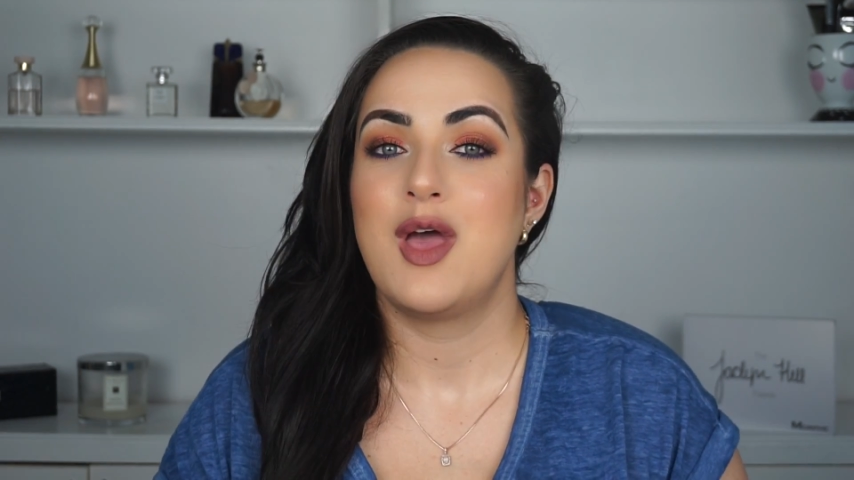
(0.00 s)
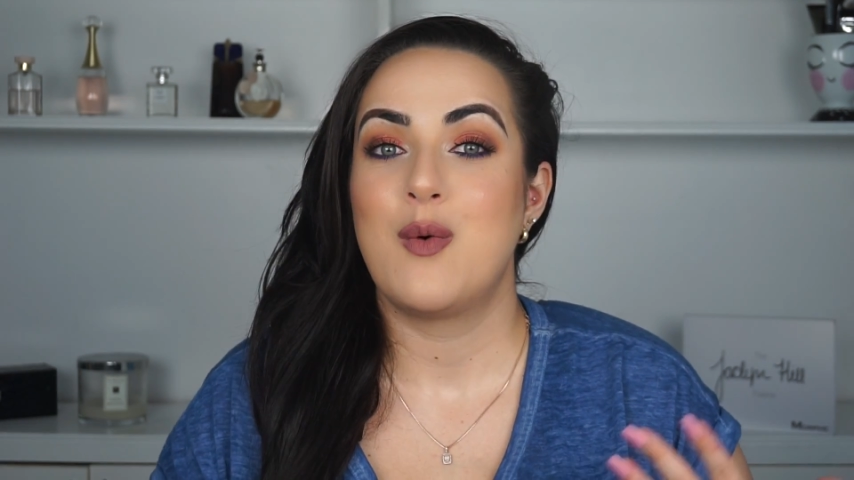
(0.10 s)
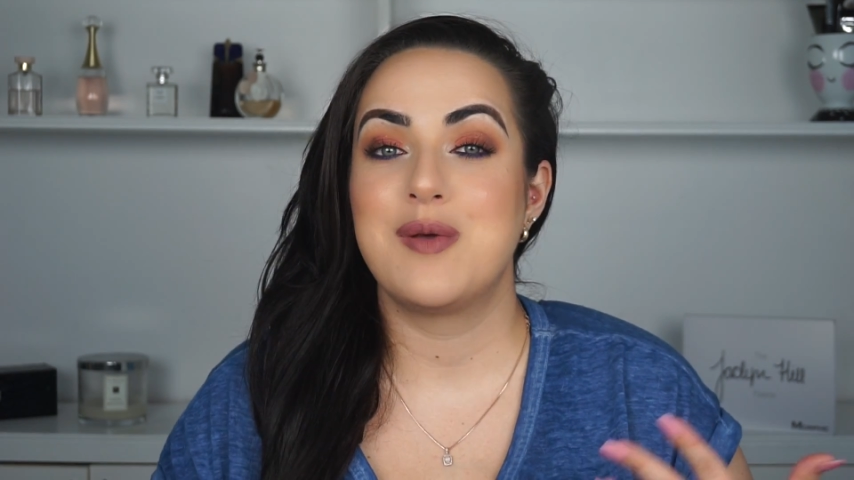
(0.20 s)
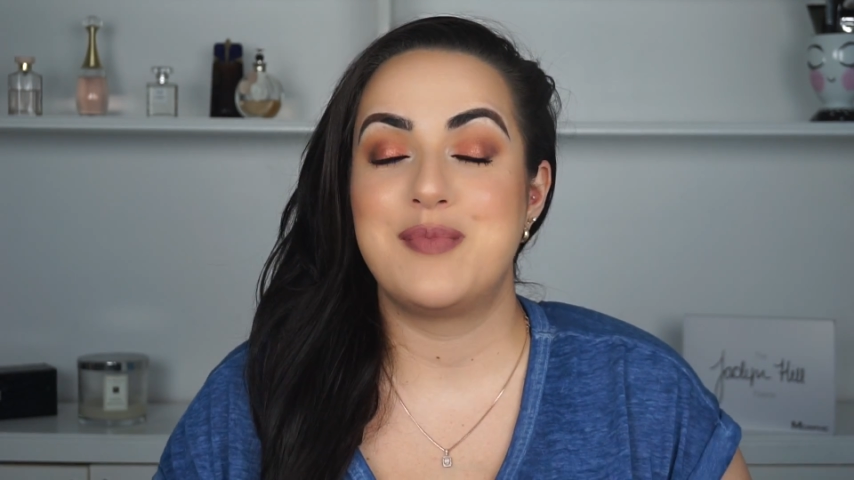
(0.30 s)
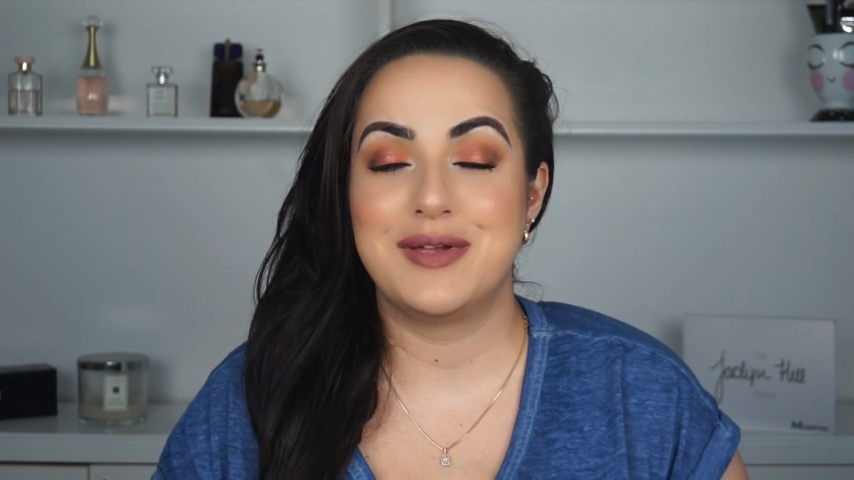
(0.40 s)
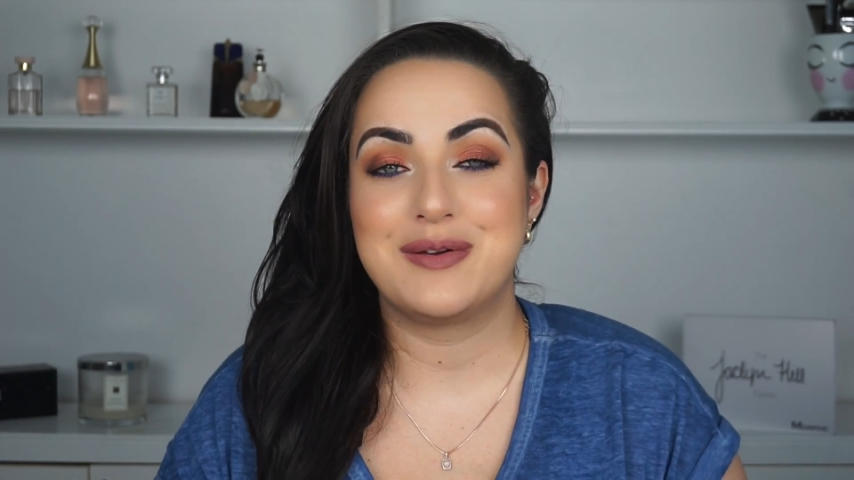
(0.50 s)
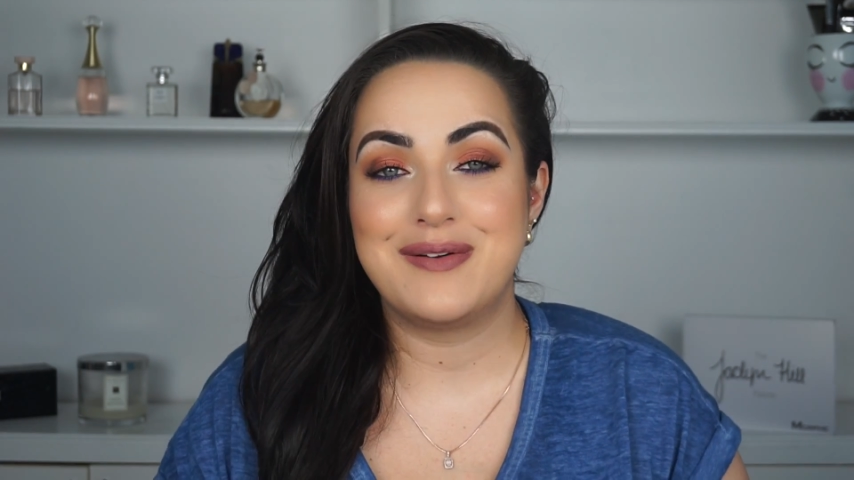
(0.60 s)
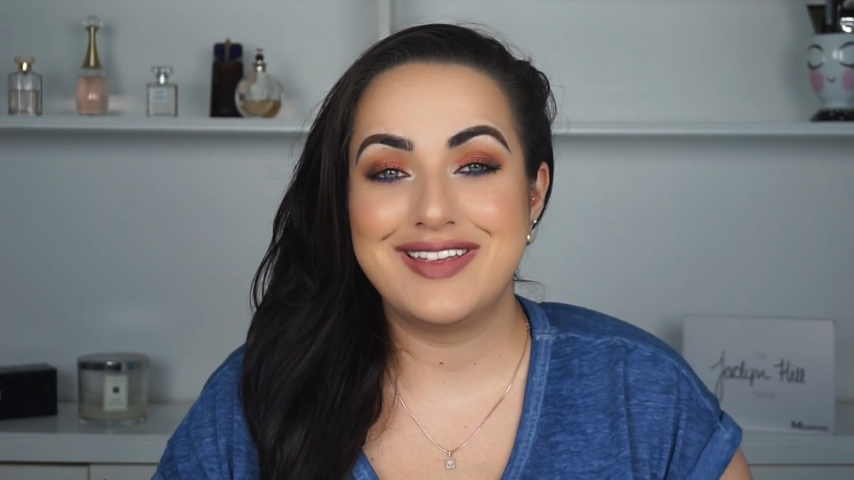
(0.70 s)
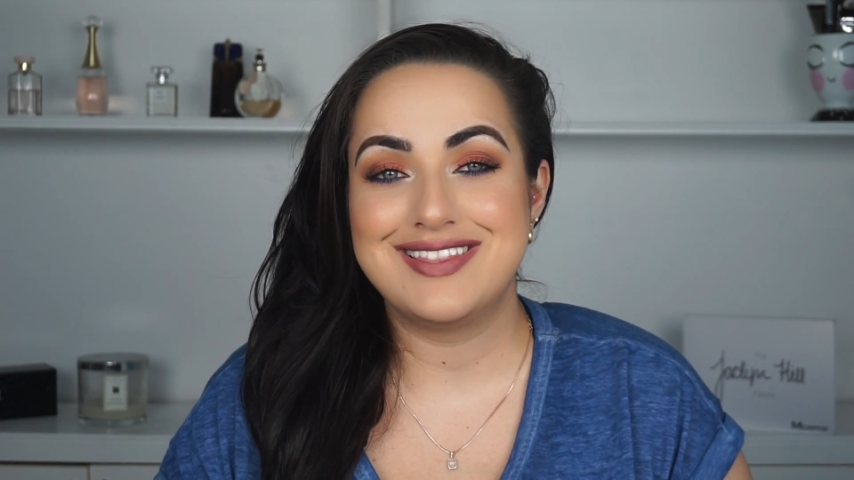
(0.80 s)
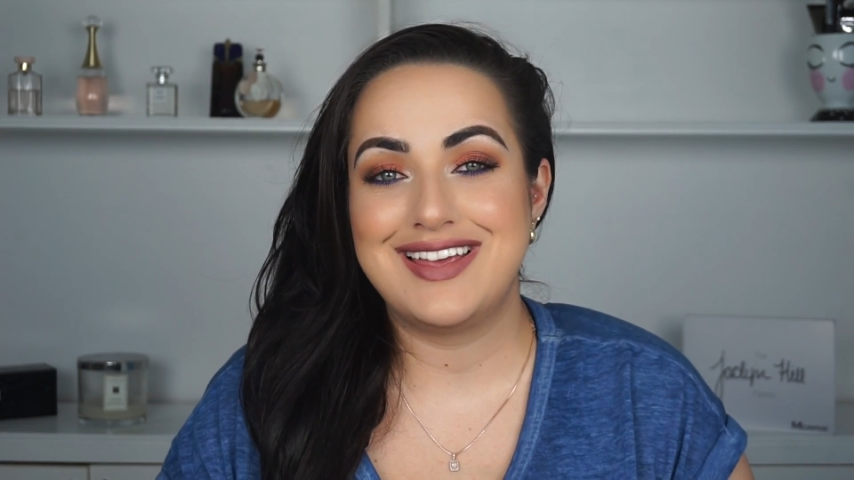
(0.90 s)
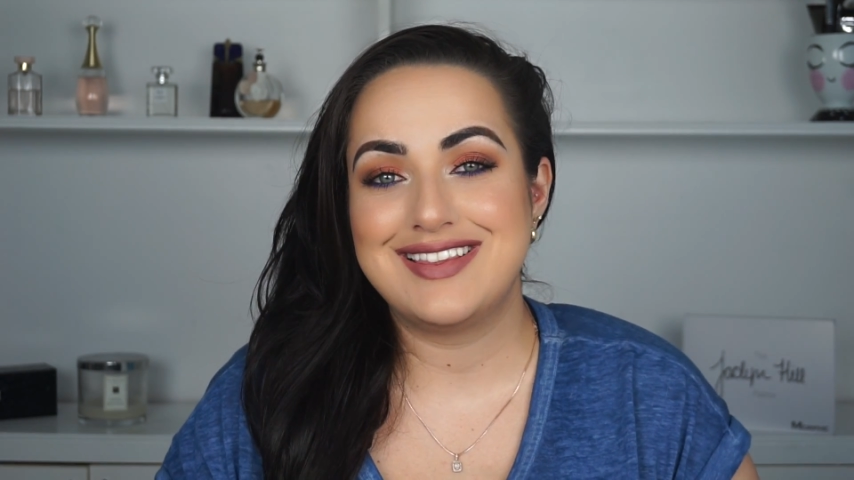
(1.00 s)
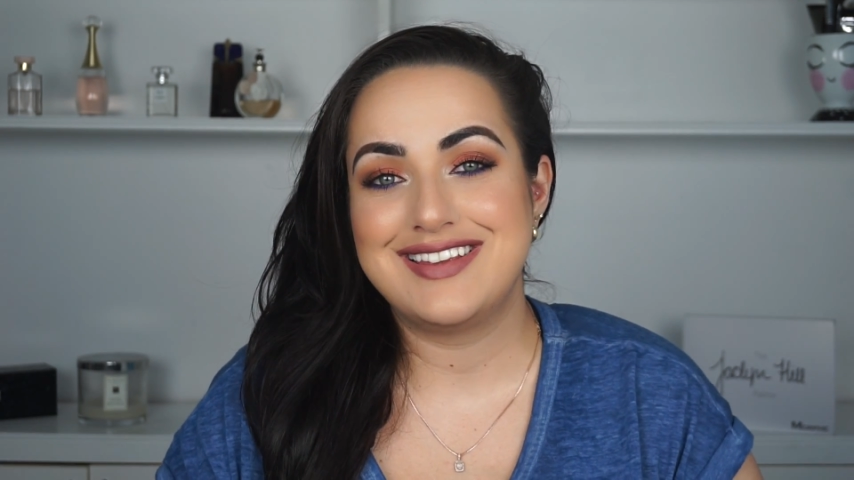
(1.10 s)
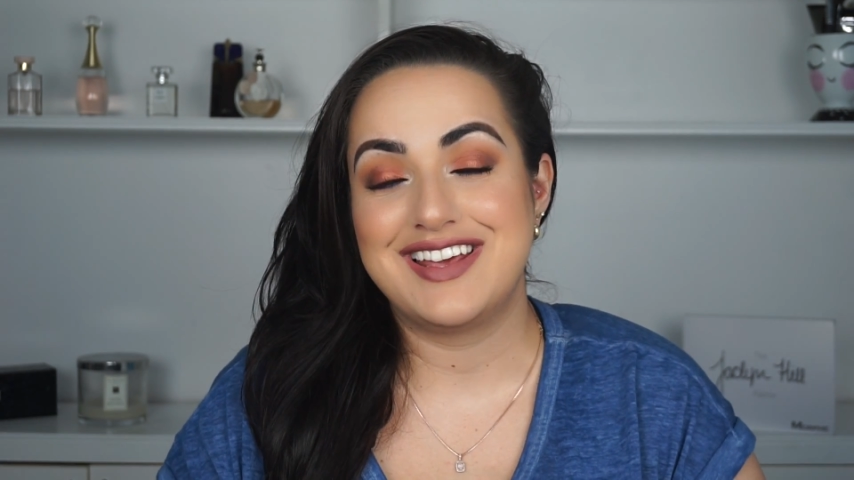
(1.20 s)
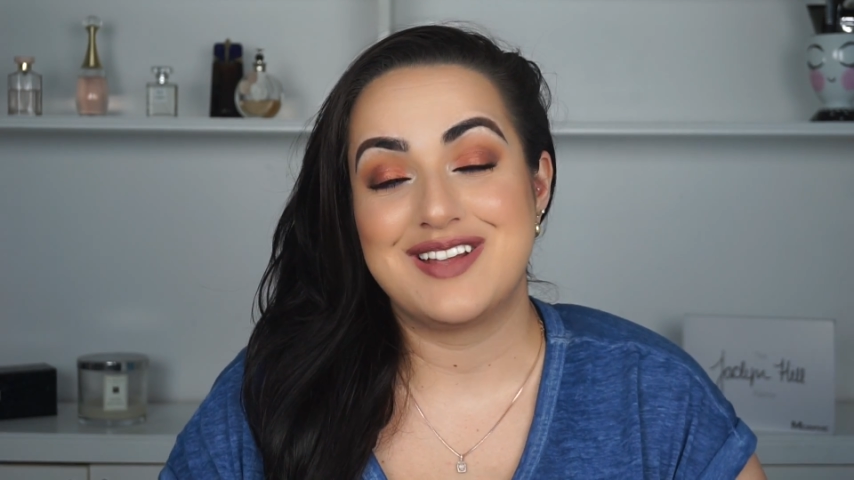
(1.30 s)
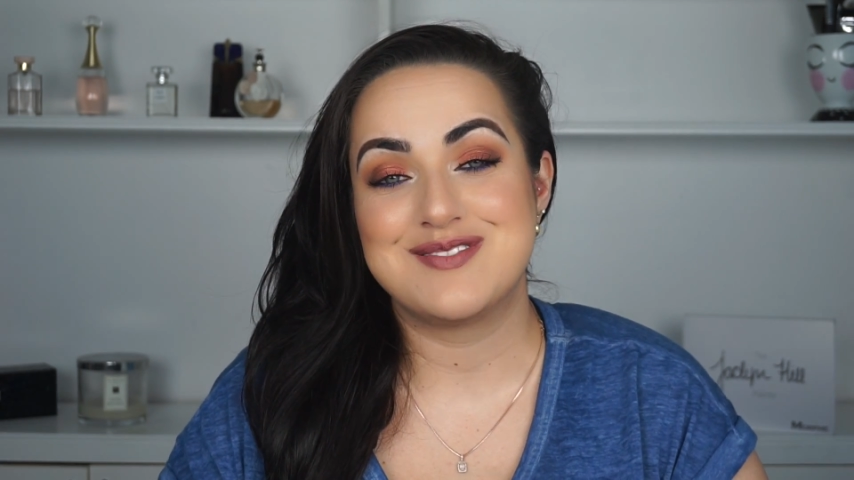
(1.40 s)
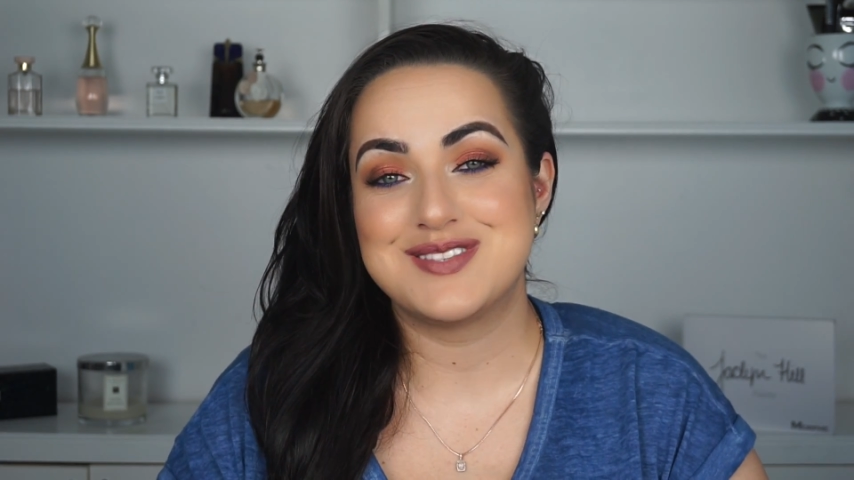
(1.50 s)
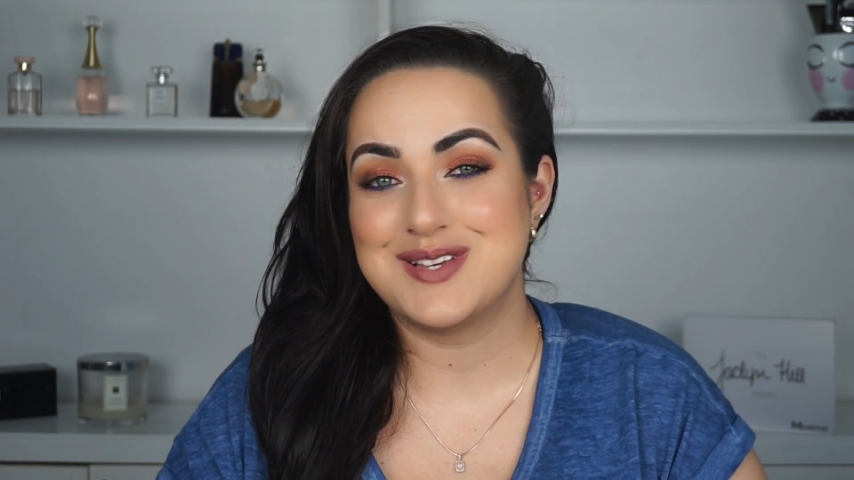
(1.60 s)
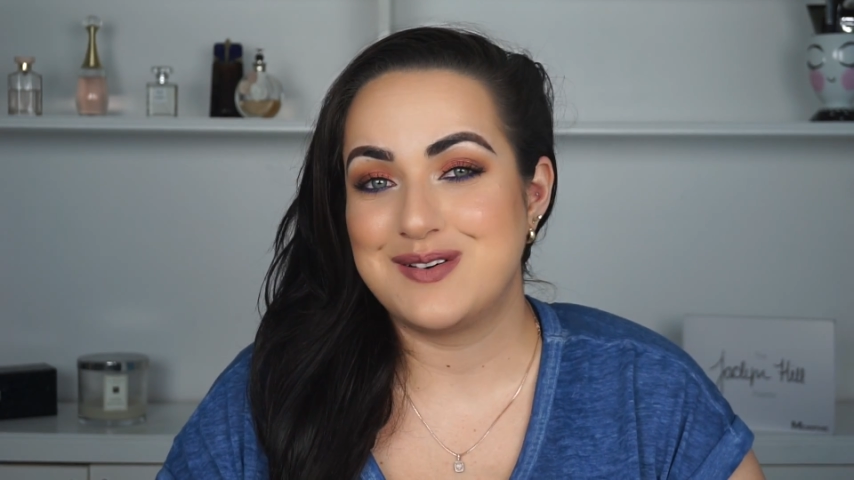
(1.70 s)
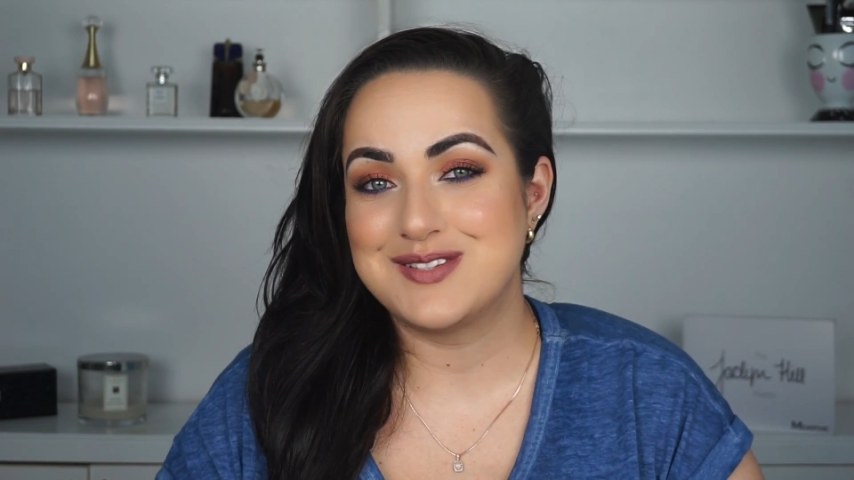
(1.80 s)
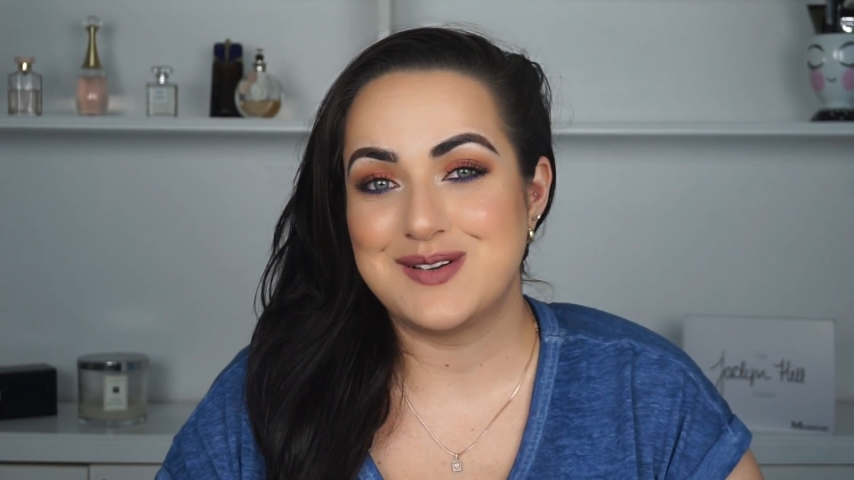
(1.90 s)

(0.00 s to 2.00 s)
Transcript: We've been growing lately and I'm so,